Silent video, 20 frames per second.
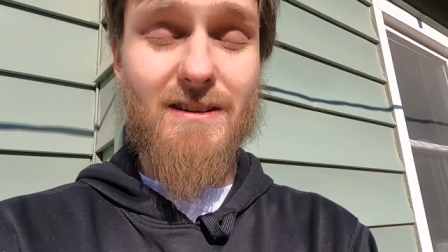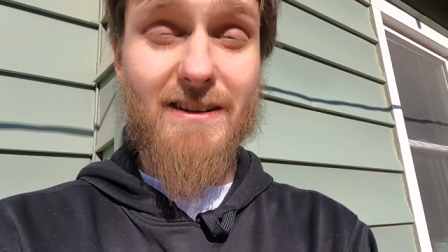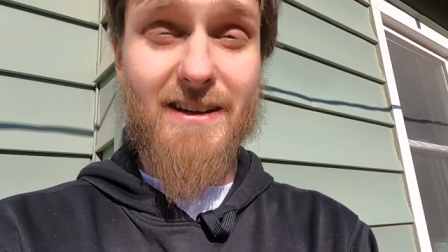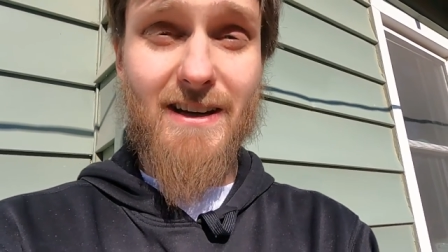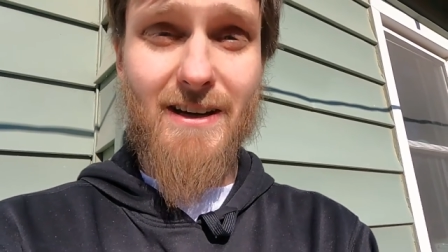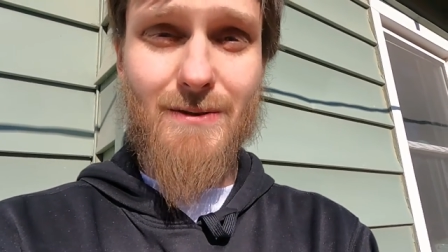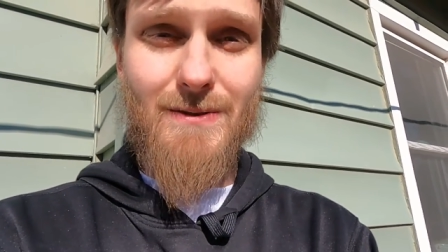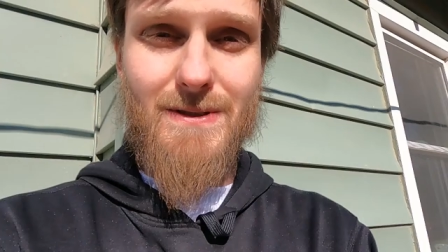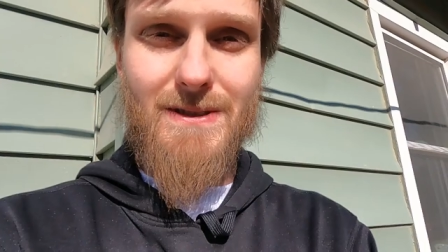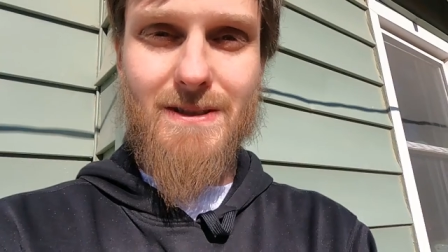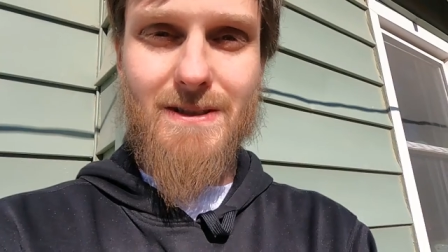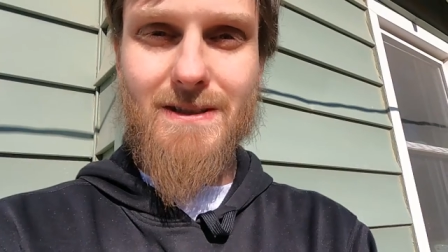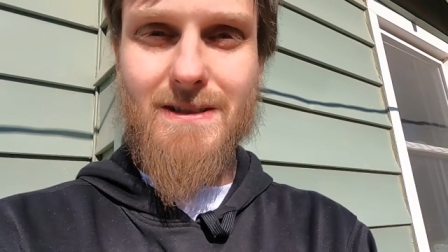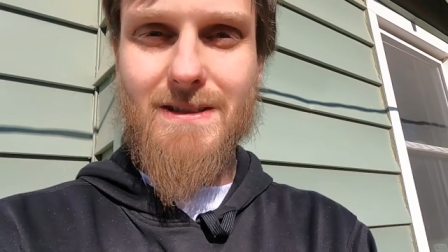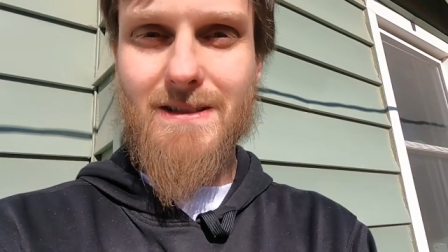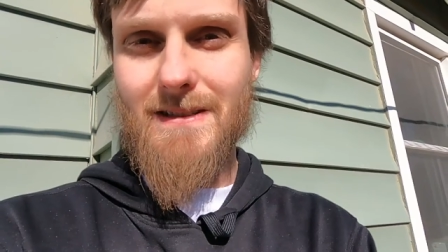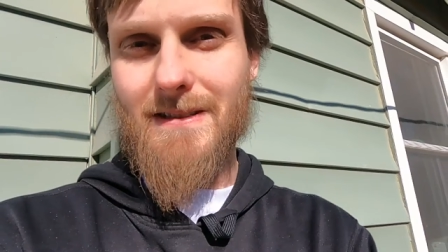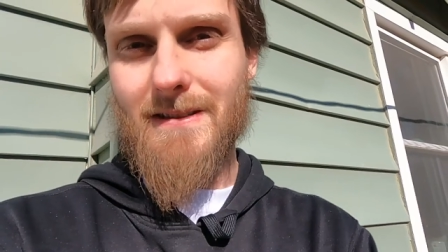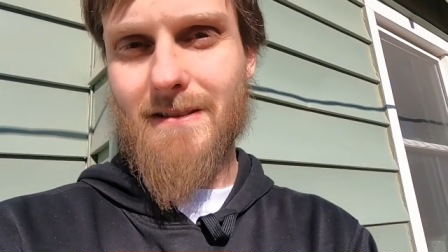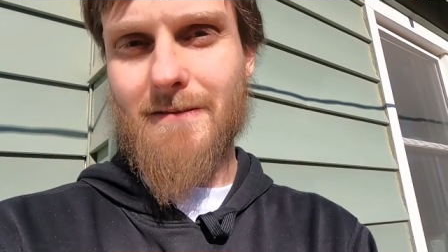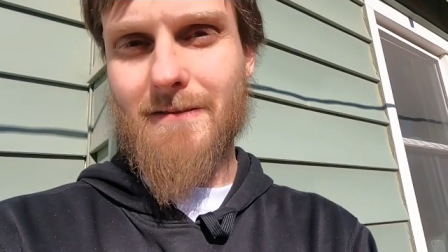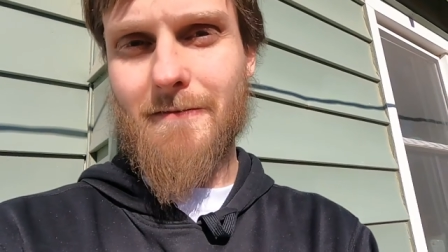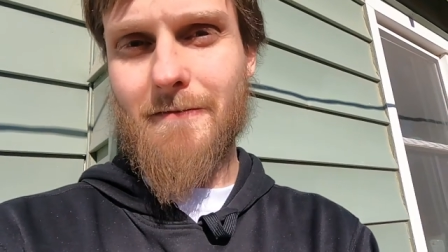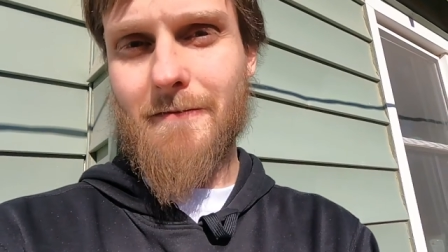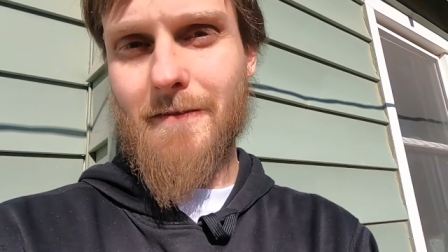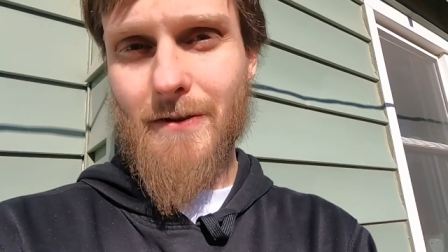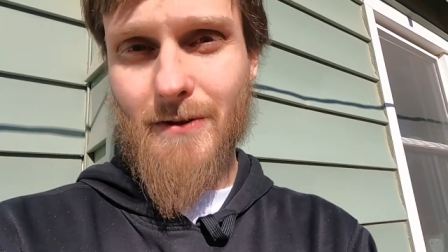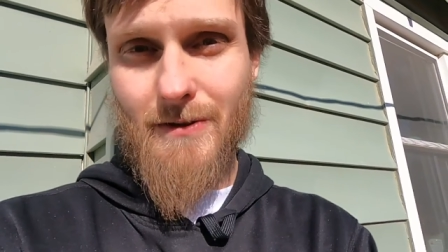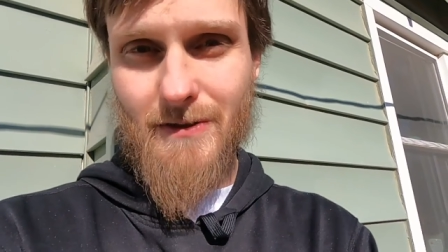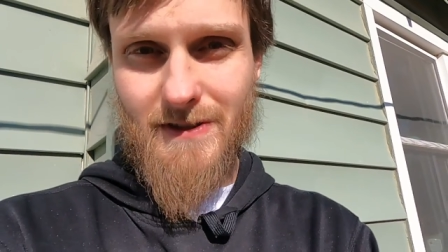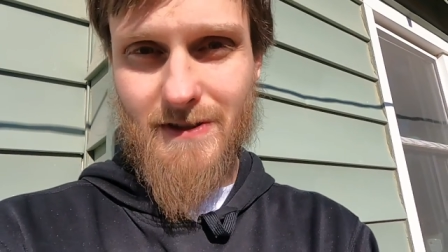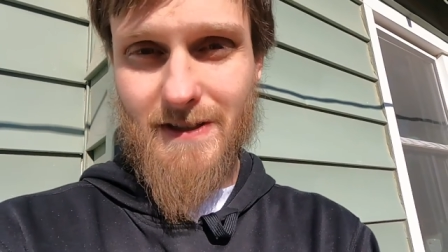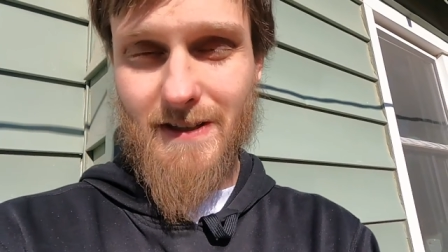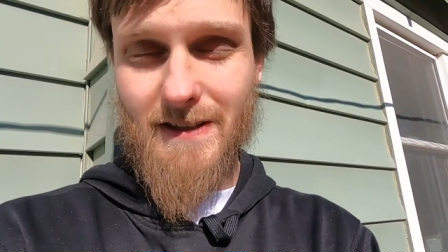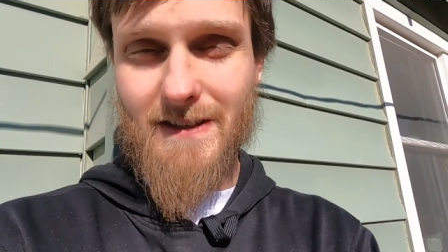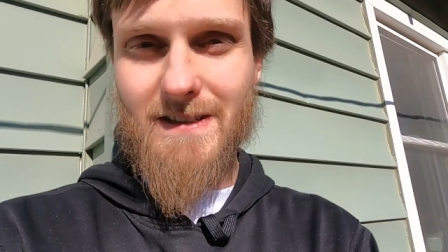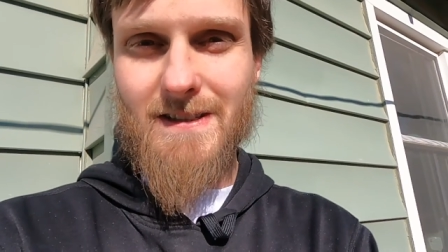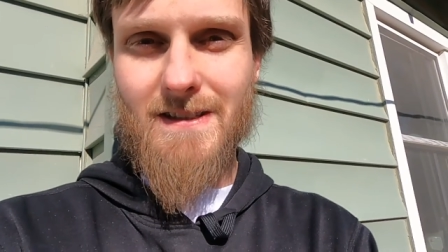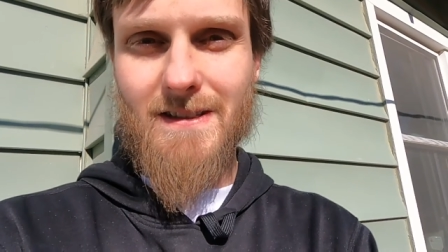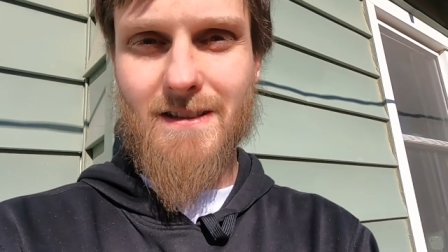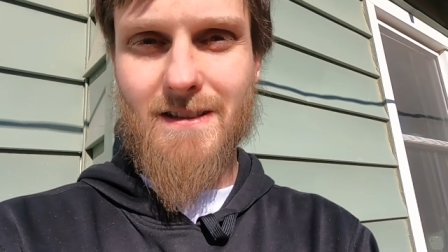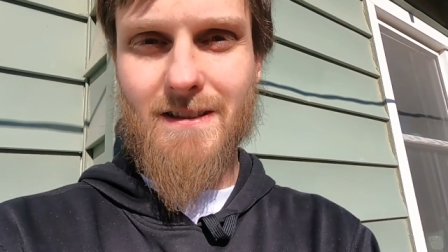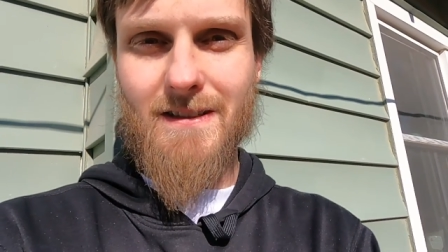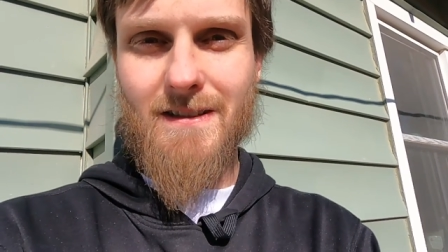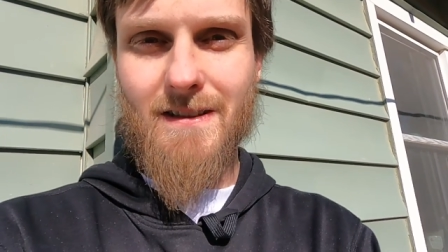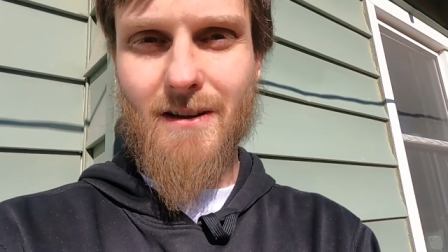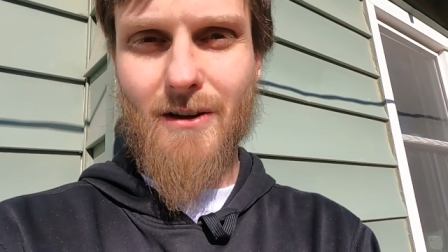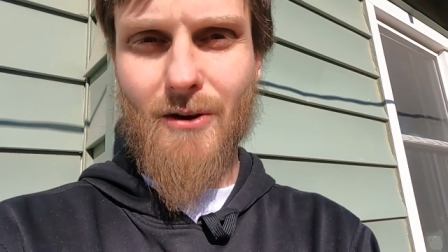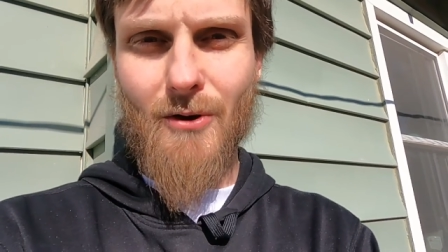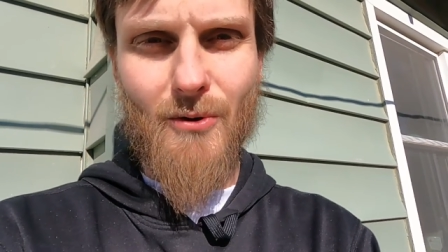doubt sets in, fear sets in.